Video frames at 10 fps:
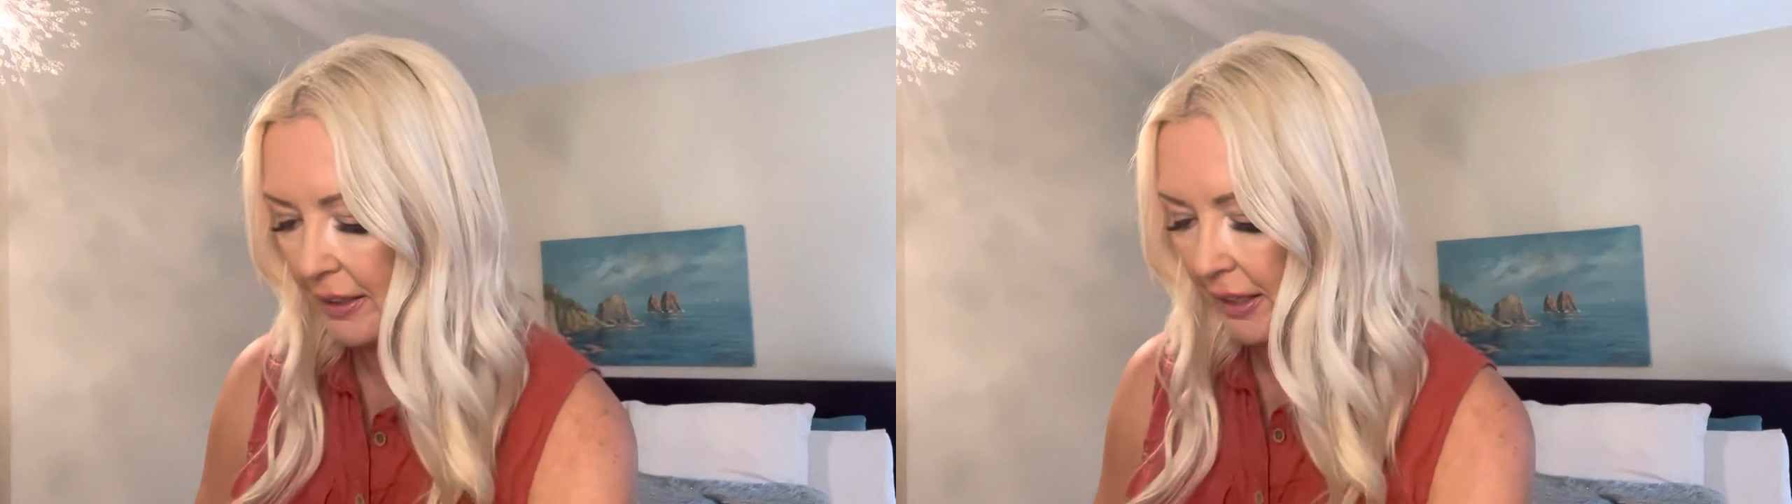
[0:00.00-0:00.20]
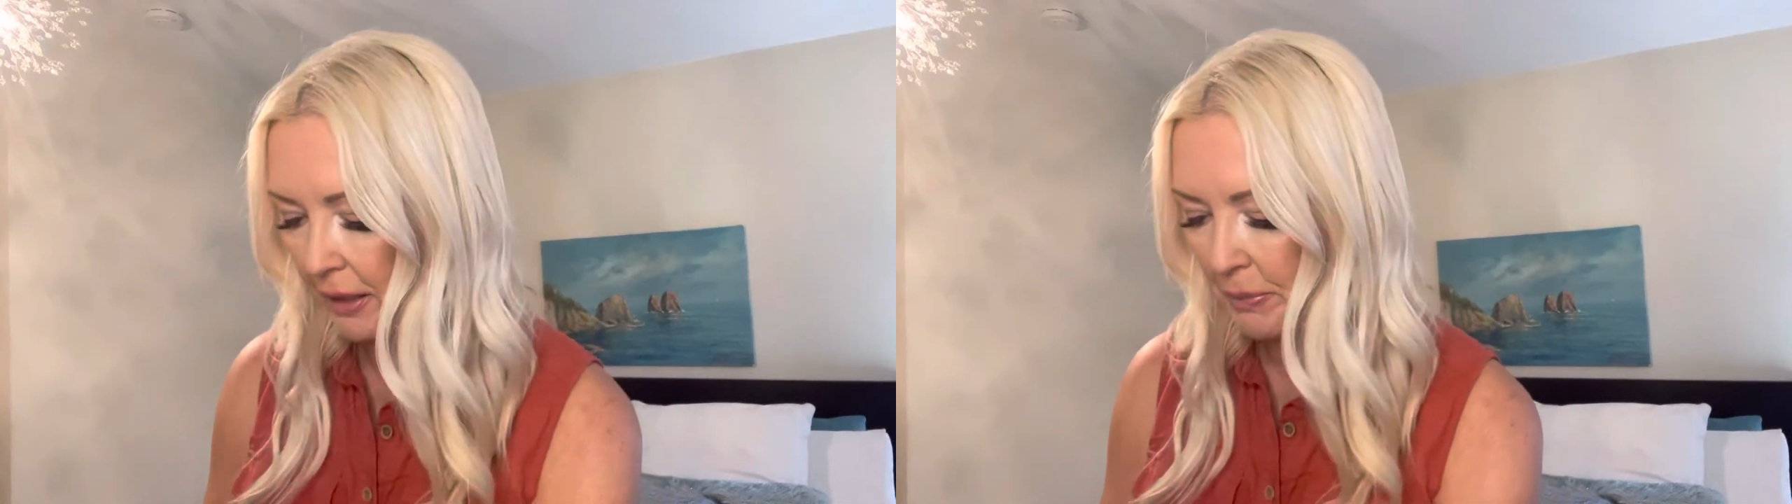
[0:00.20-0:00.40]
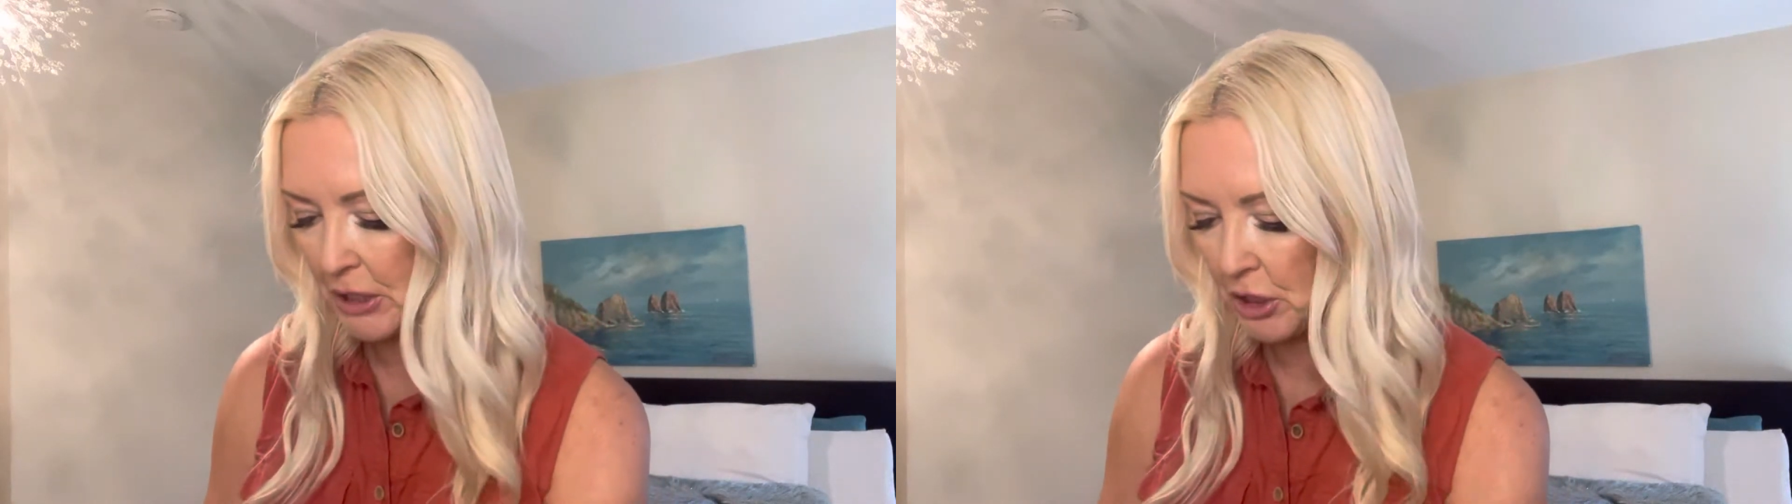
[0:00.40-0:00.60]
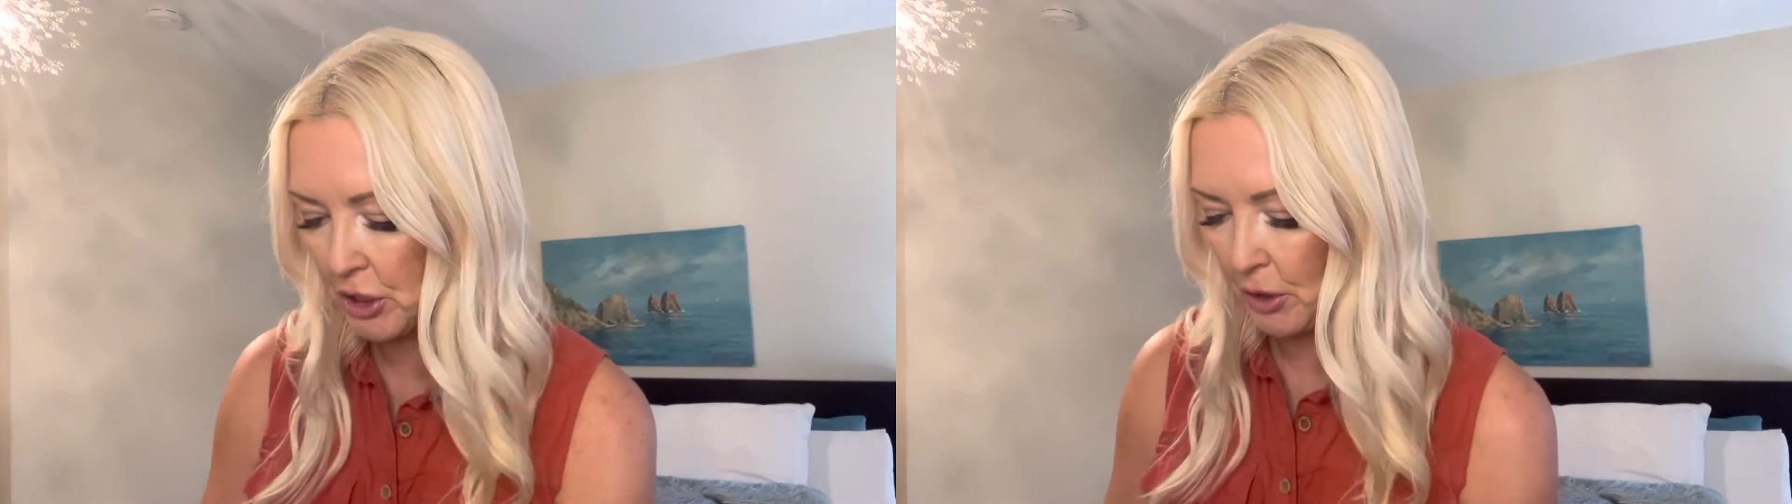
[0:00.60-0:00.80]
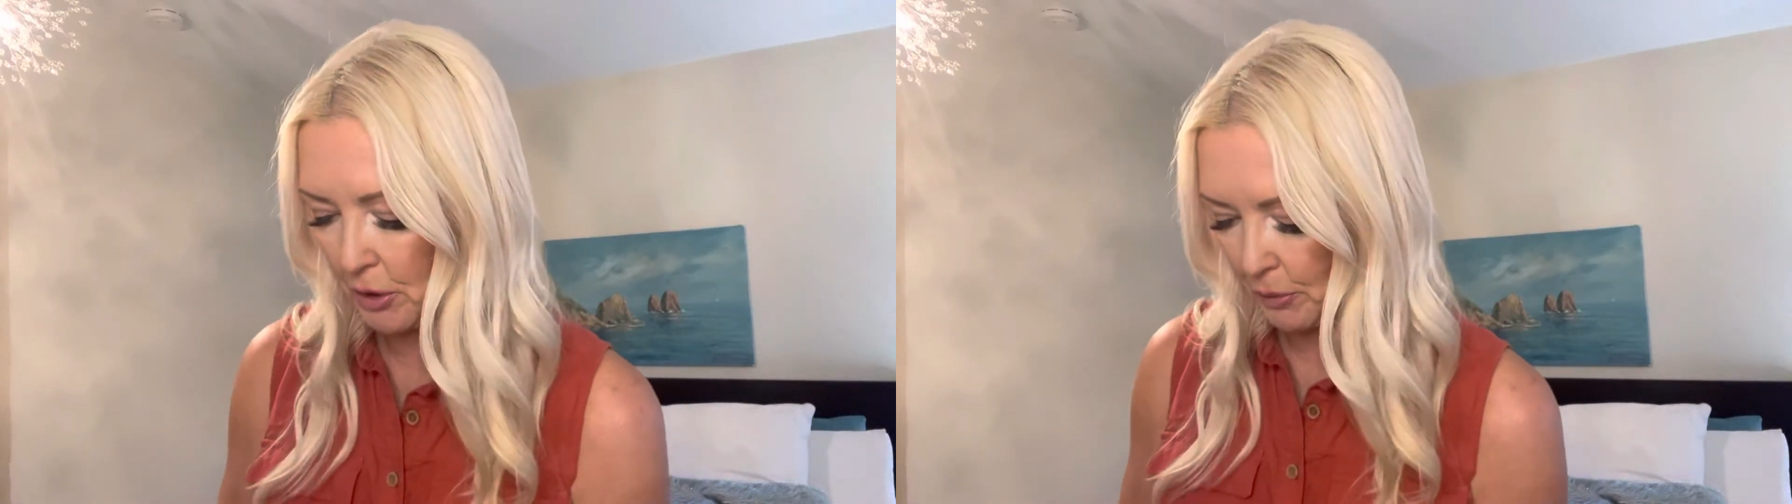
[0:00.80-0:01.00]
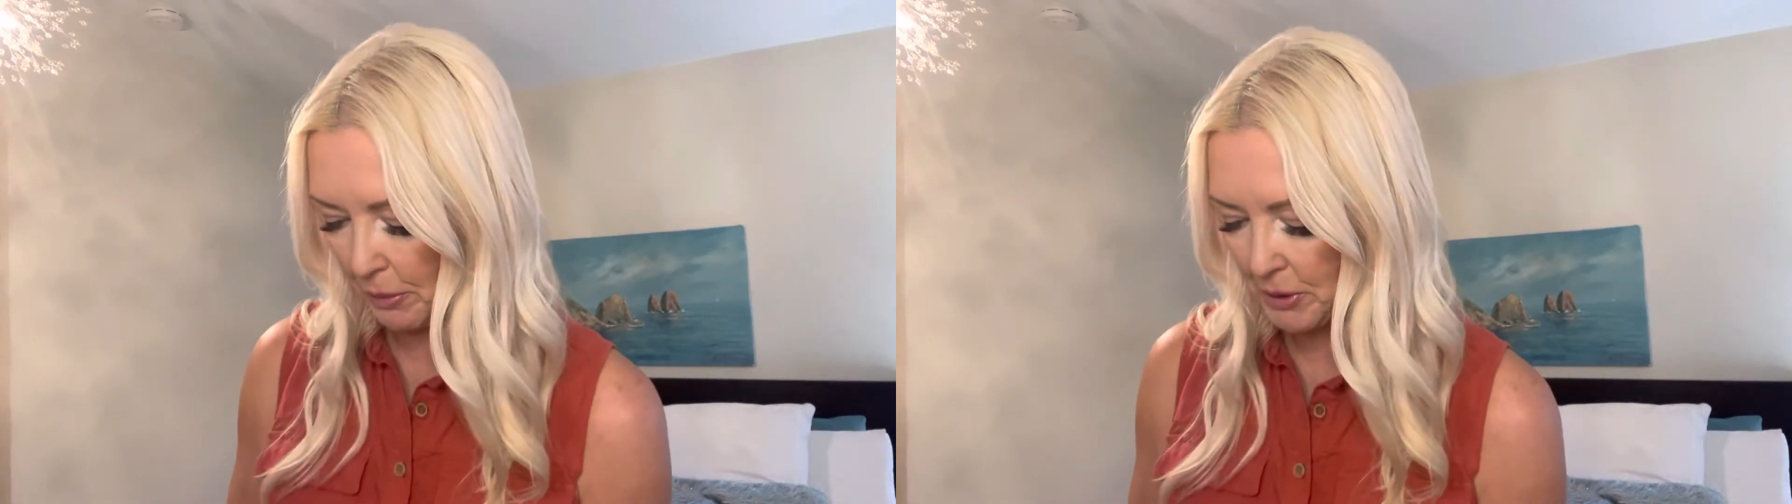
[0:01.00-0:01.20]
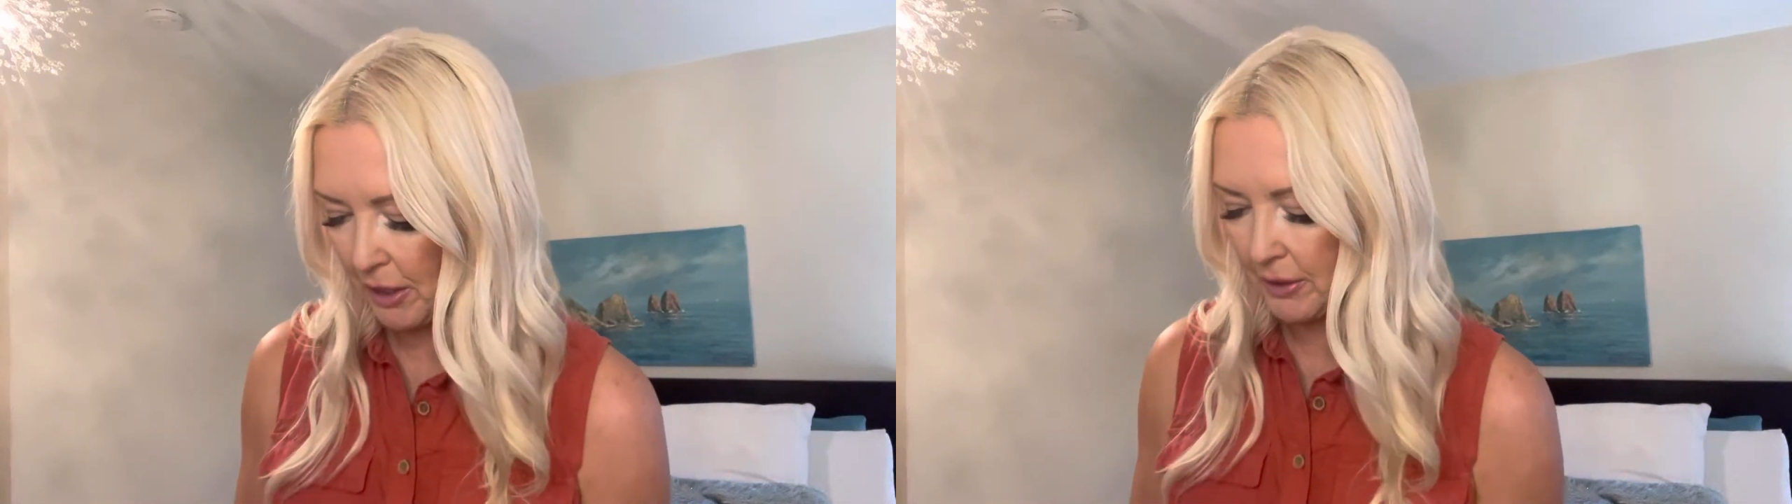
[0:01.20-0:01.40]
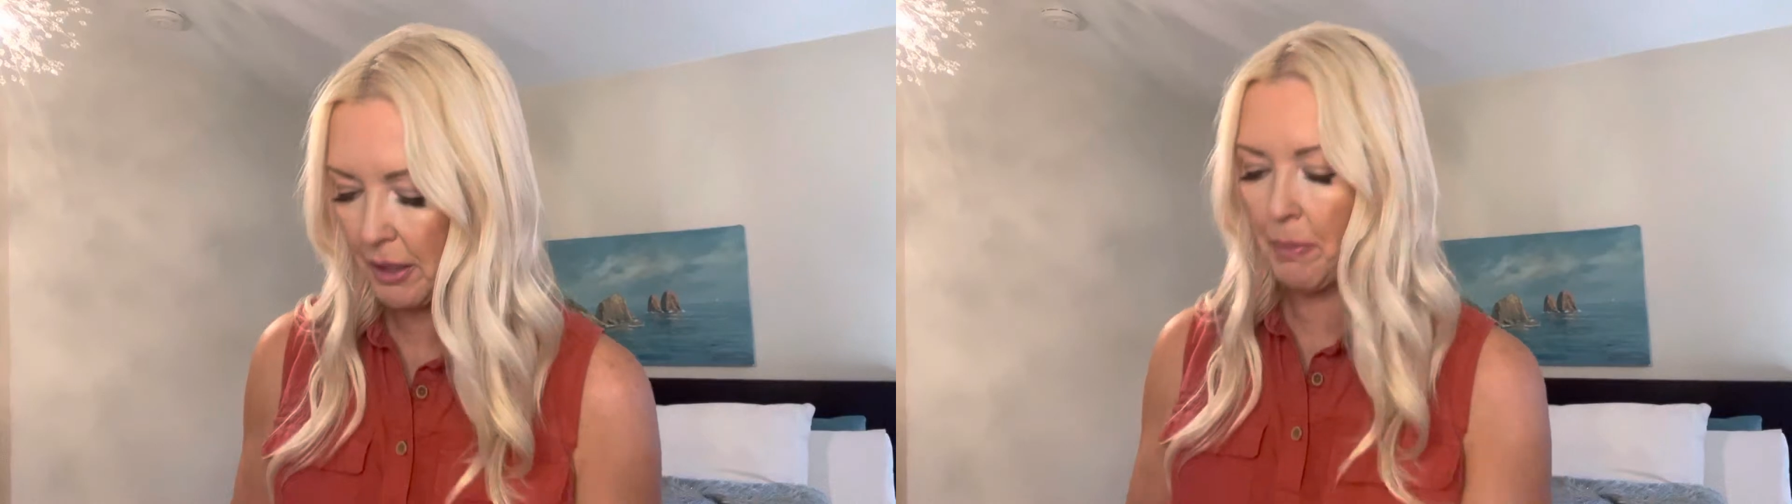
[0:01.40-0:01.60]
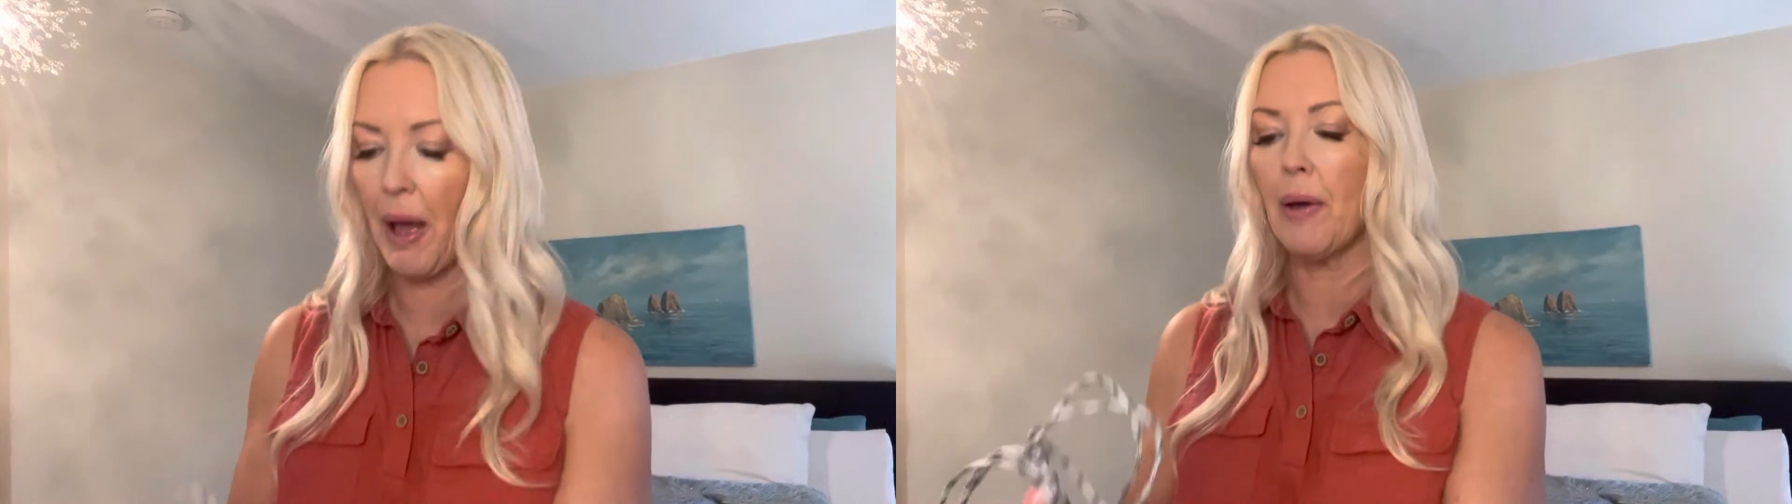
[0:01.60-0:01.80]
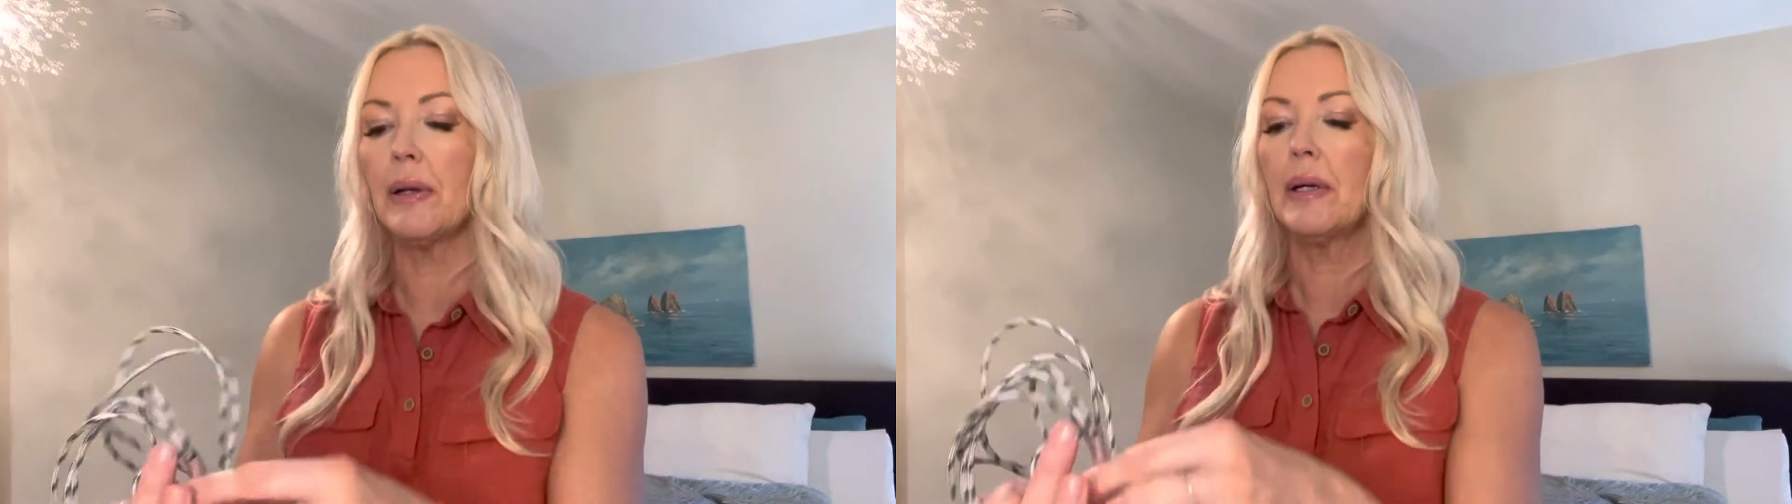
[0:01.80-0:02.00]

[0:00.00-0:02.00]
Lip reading: Like, let me just show you what I'm talking about,